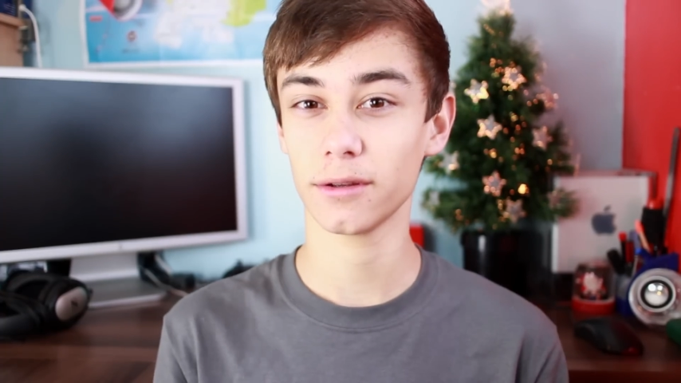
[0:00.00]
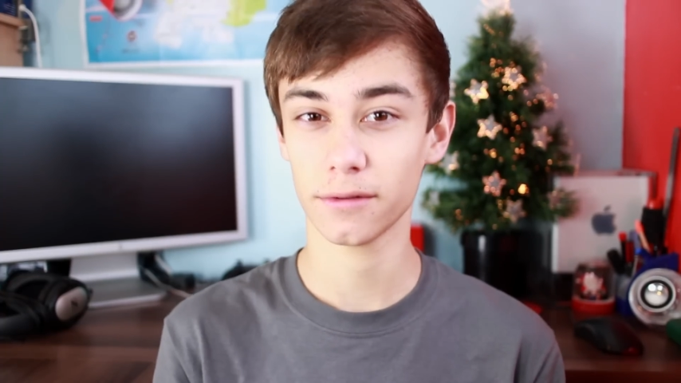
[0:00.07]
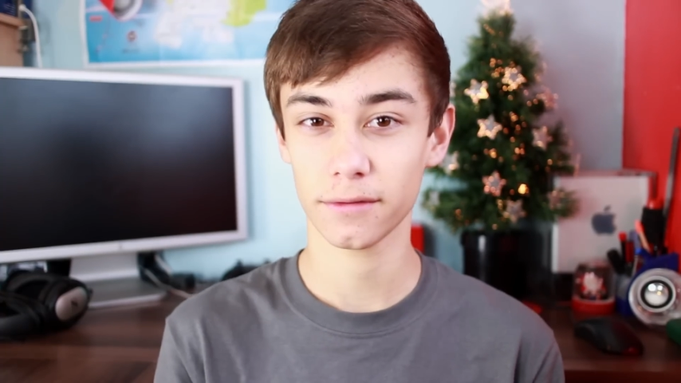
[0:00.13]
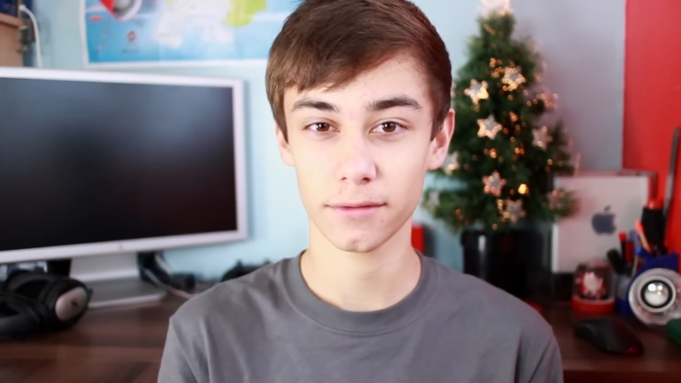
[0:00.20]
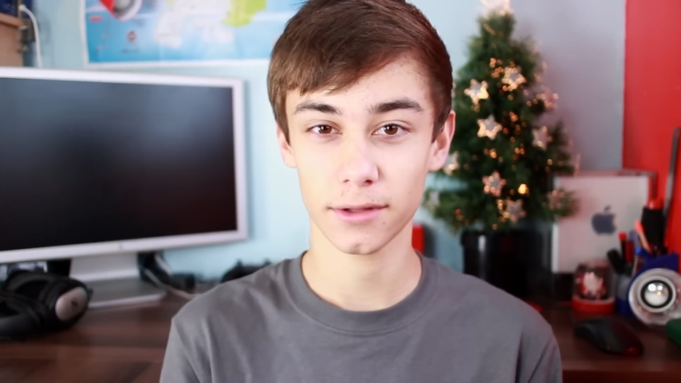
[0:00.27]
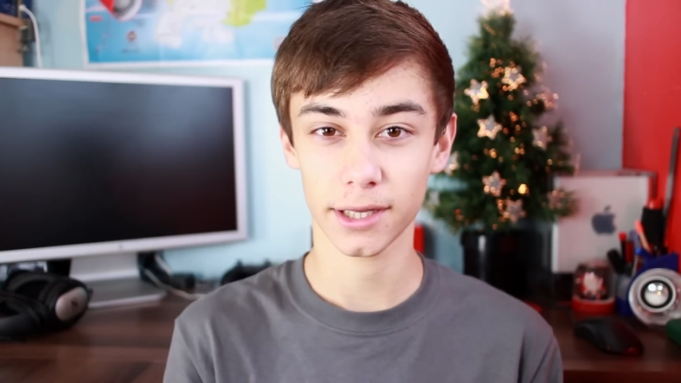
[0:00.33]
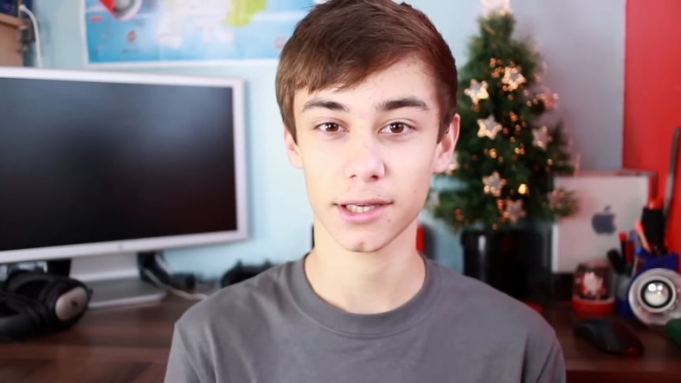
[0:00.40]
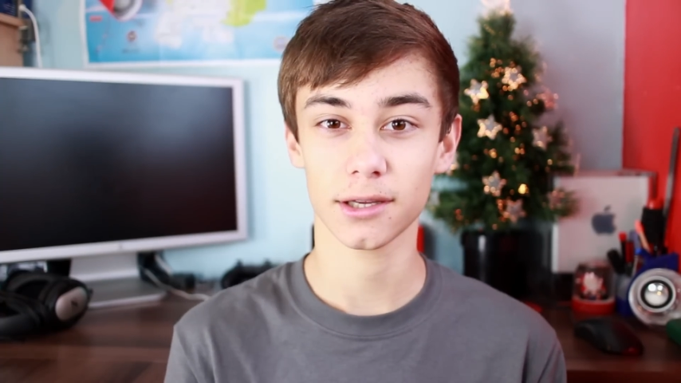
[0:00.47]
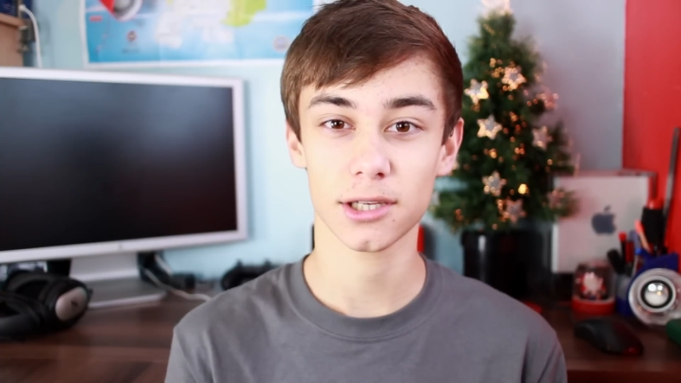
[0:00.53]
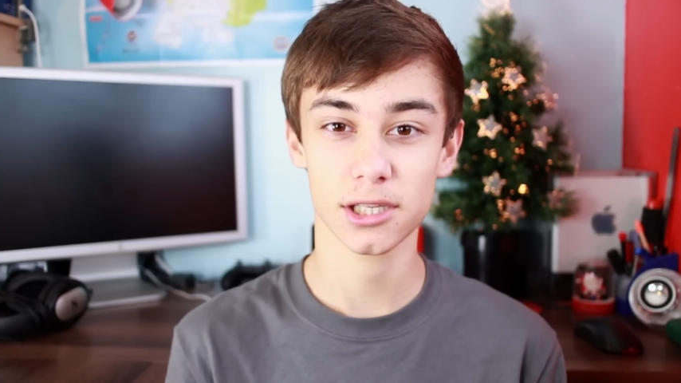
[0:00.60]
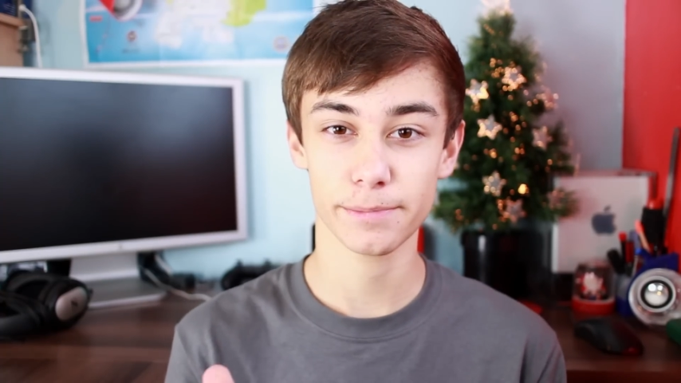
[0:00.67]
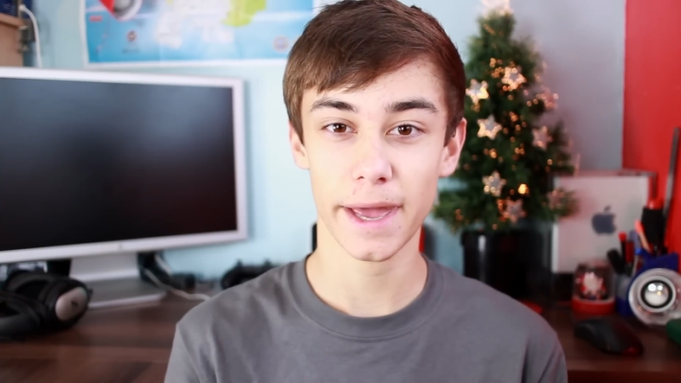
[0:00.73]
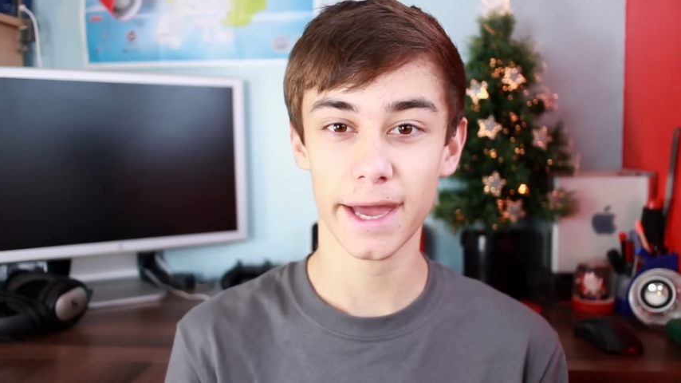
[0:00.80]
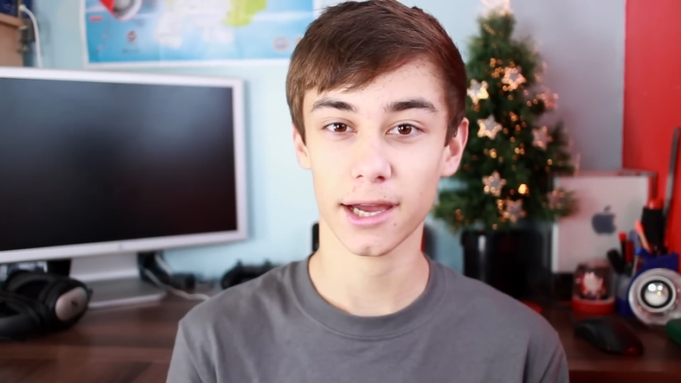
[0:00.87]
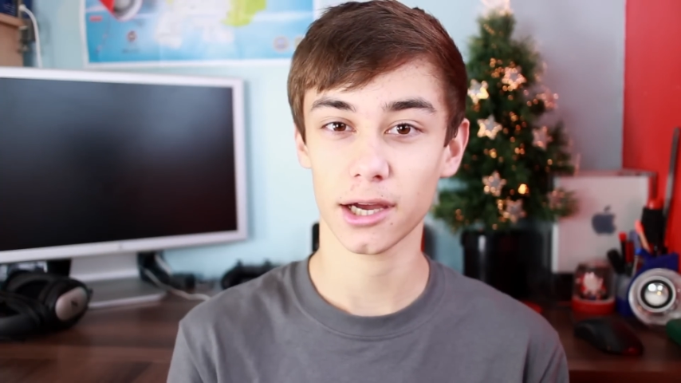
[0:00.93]
of like a
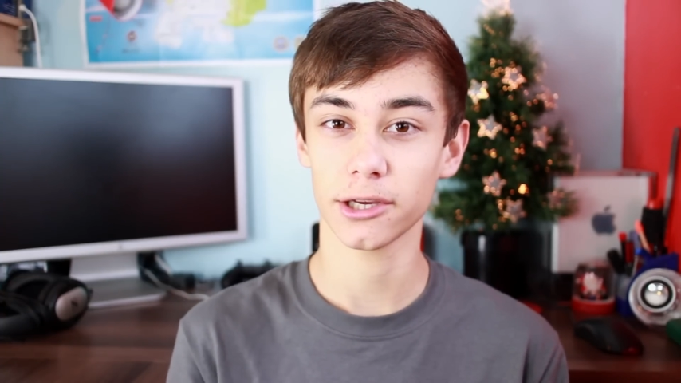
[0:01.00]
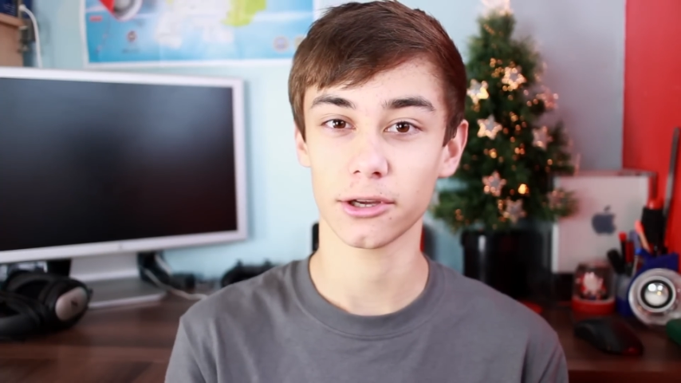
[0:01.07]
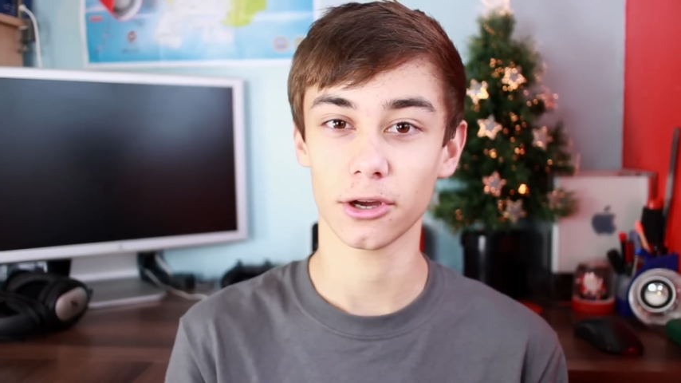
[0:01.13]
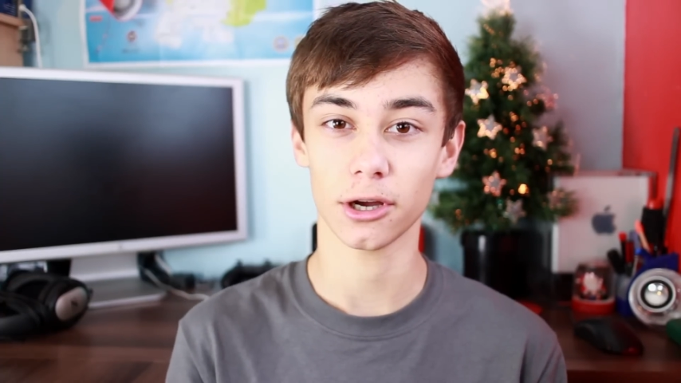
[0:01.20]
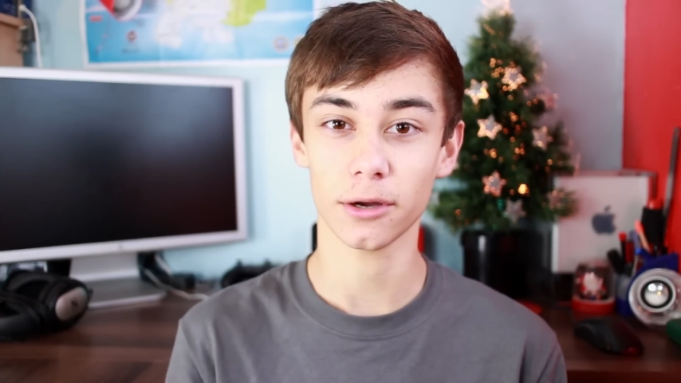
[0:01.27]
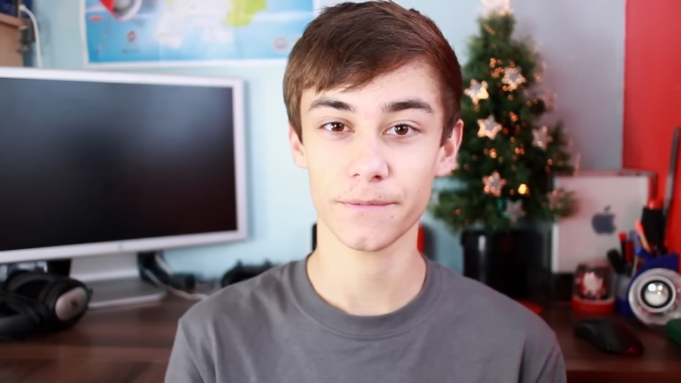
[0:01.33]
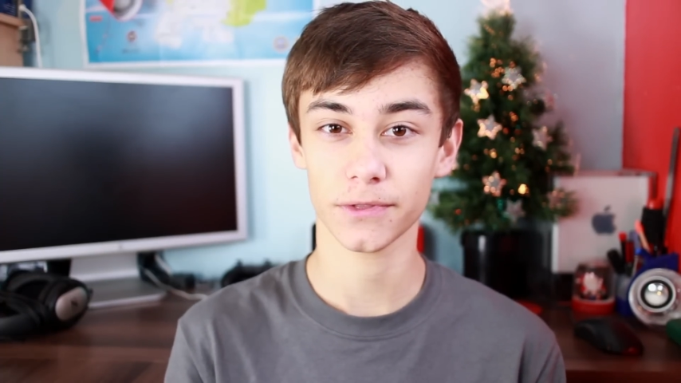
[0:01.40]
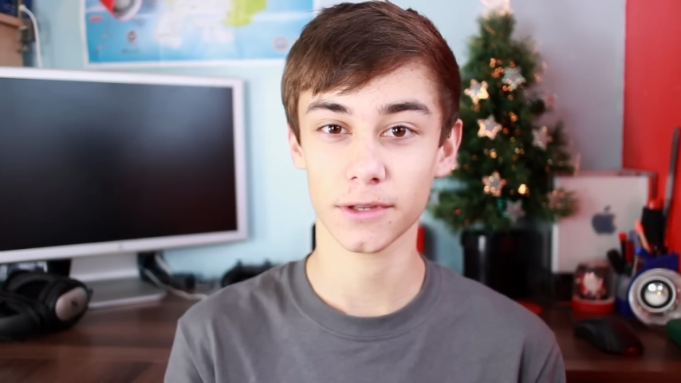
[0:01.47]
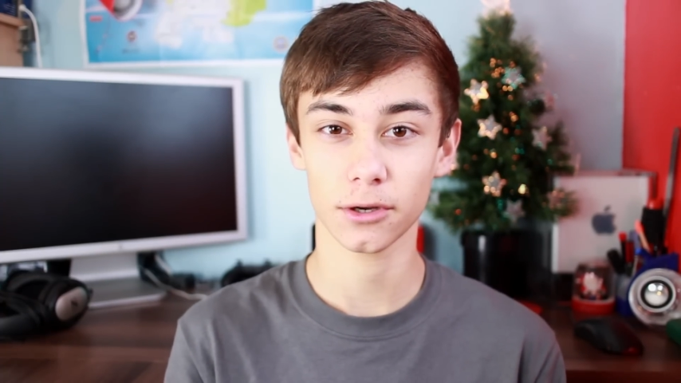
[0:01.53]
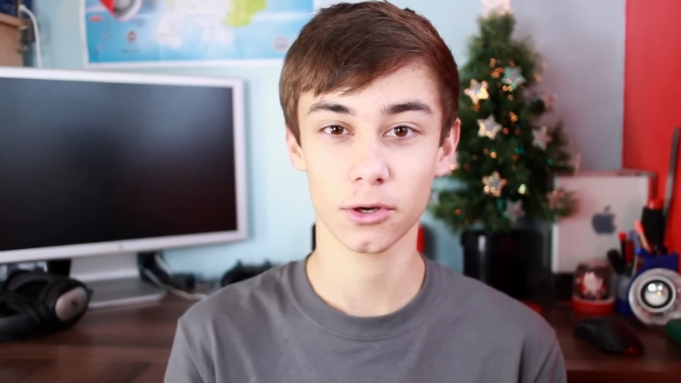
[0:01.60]
spec I got